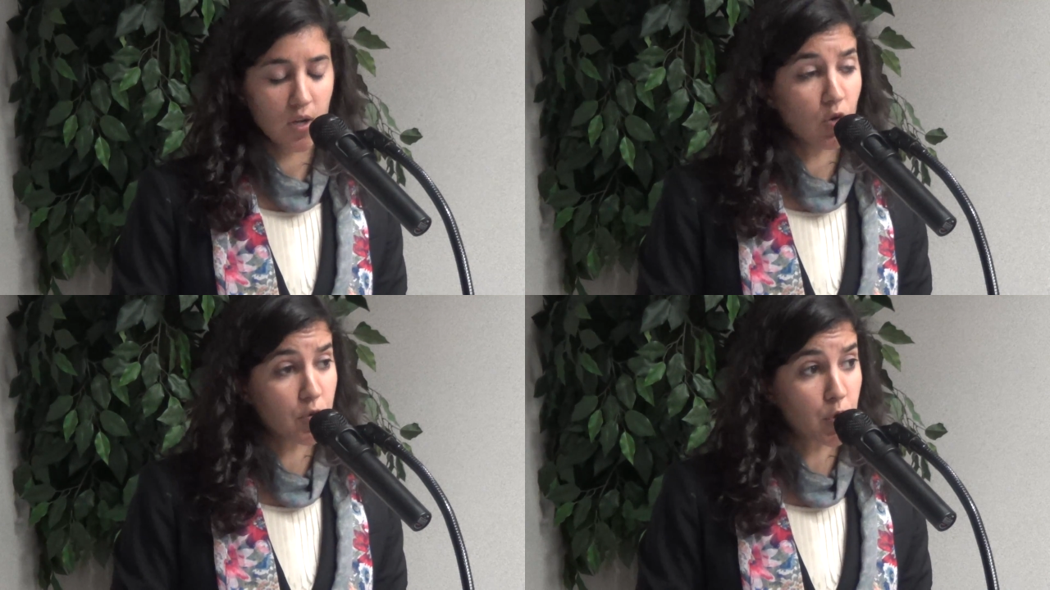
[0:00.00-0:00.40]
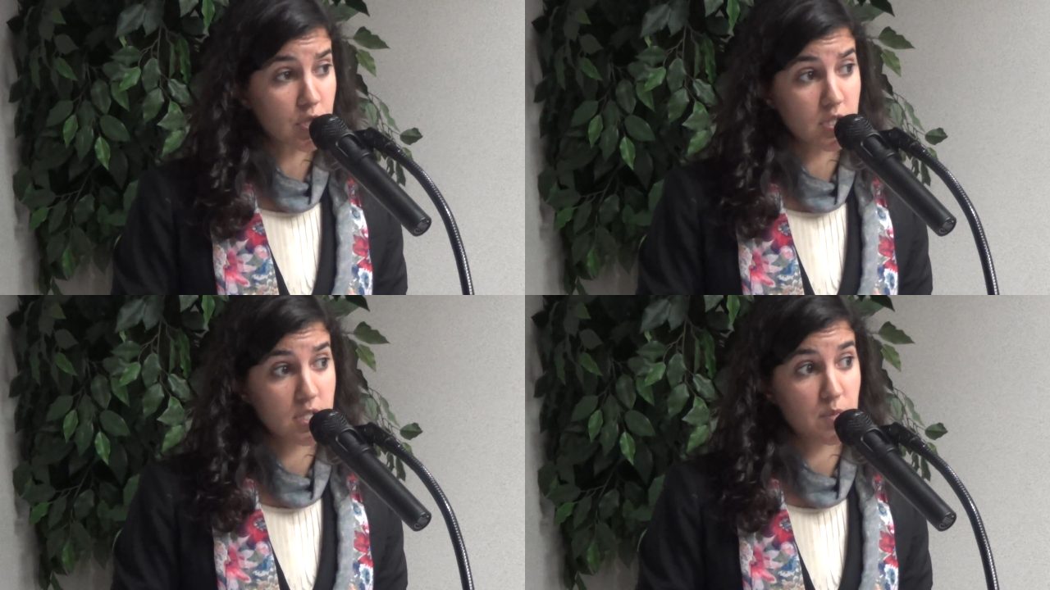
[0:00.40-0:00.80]
Of
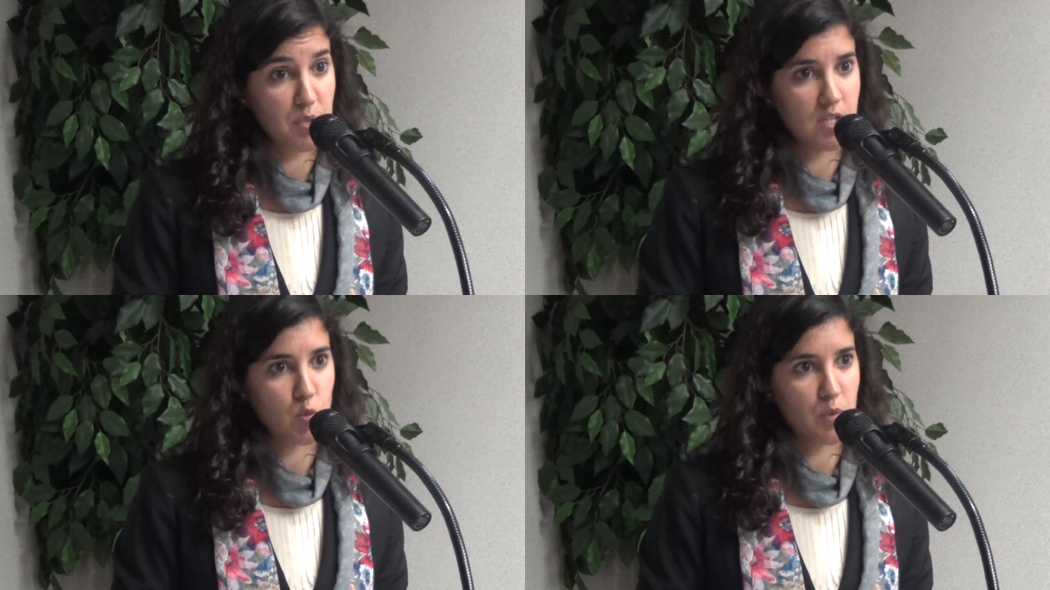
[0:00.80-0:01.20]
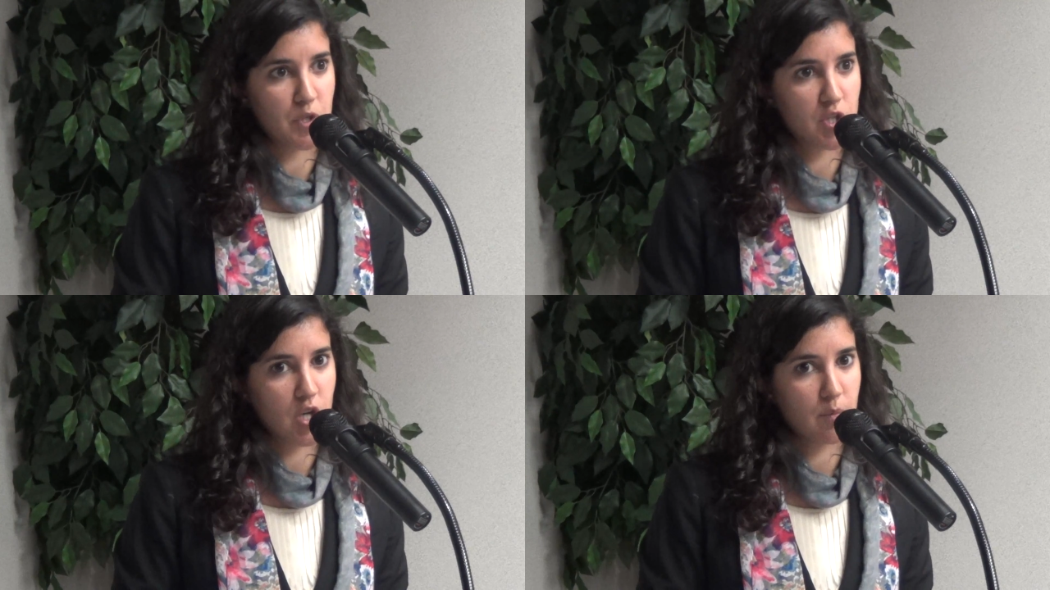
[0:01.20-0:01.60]
course, it speaks, when
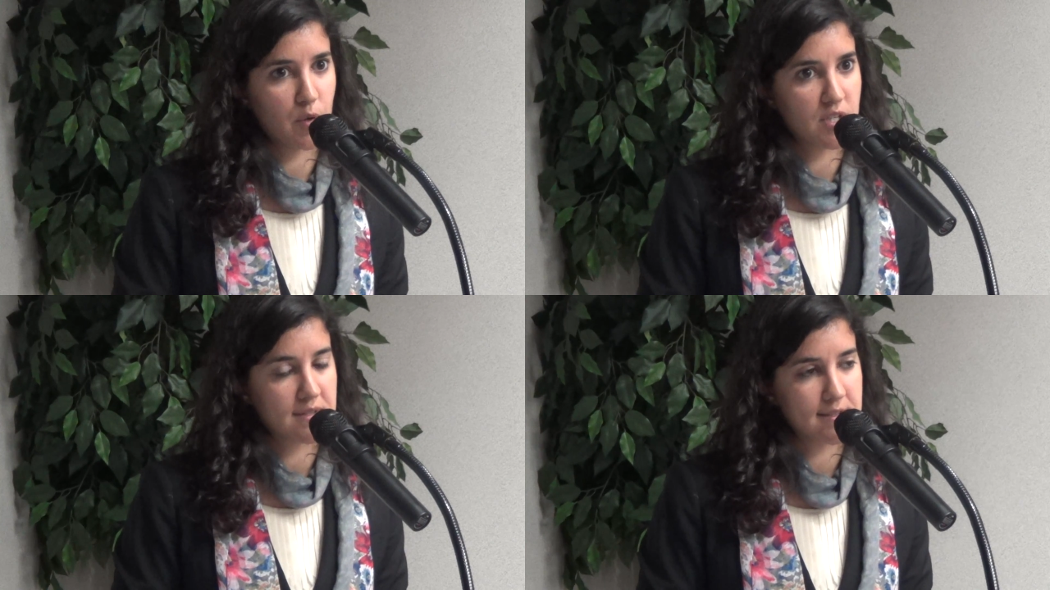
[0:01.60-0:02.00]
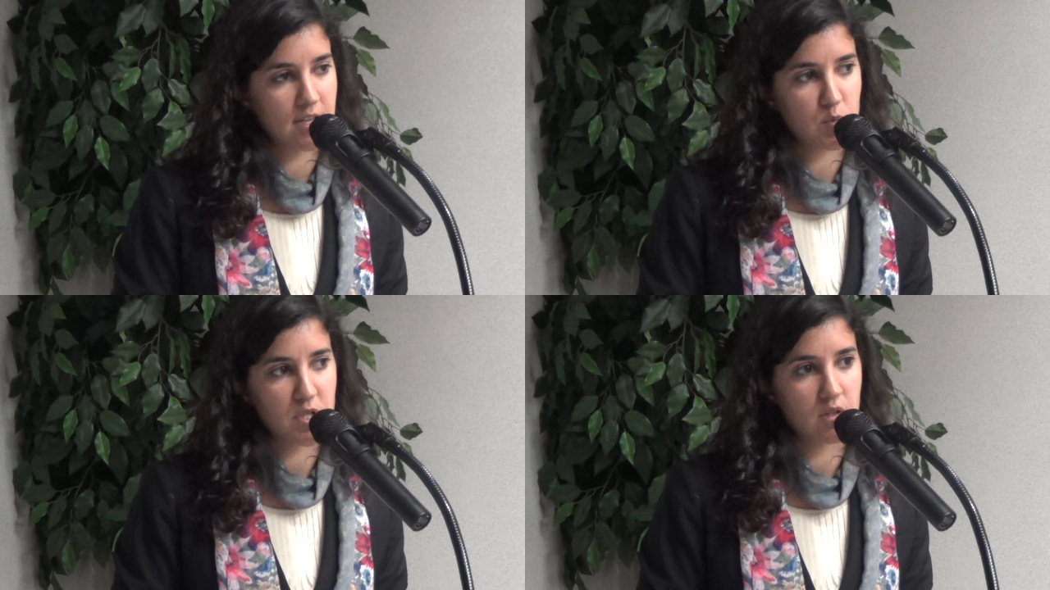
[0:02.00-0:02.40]
we talk about
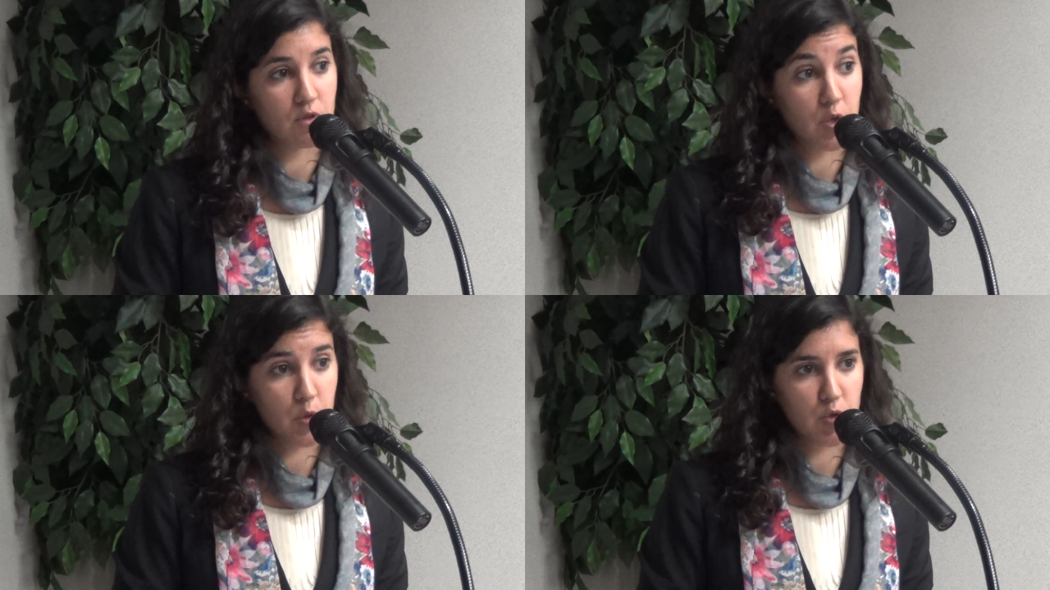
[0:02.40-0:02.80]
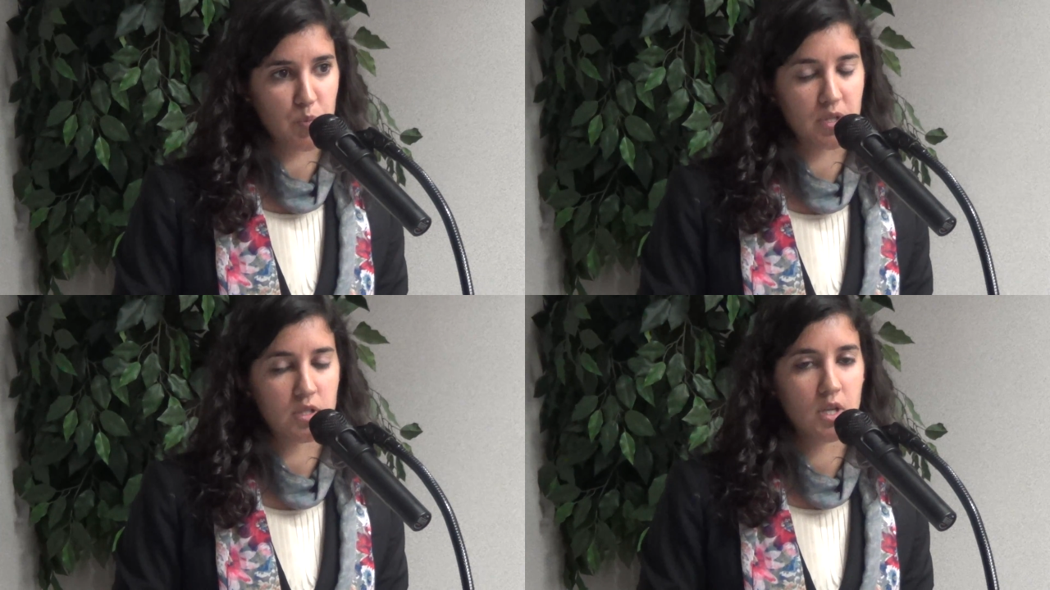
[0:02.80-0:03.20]
incitement and
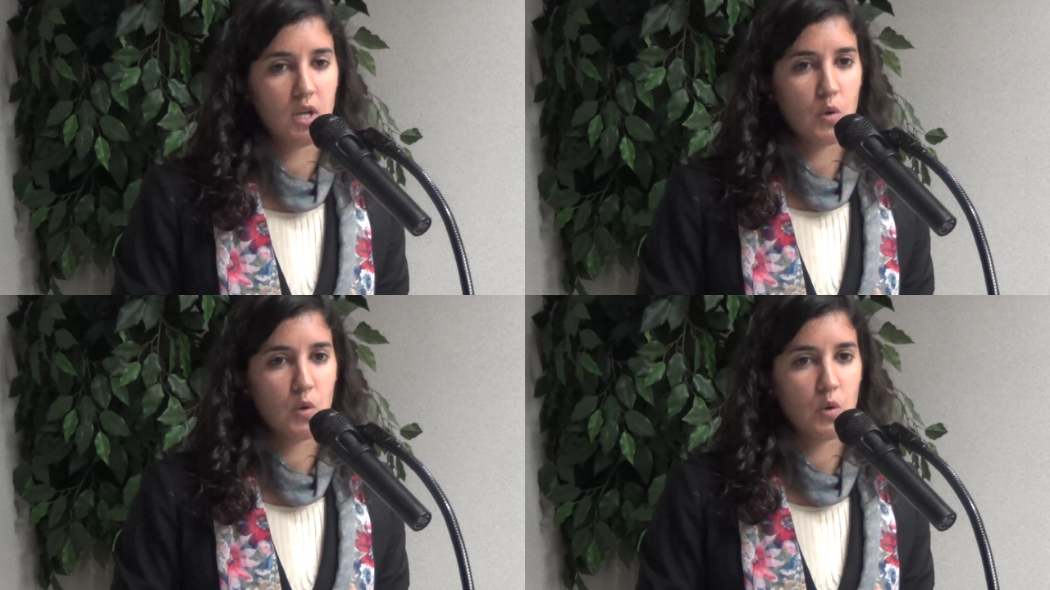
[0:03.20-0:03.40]
recruitment,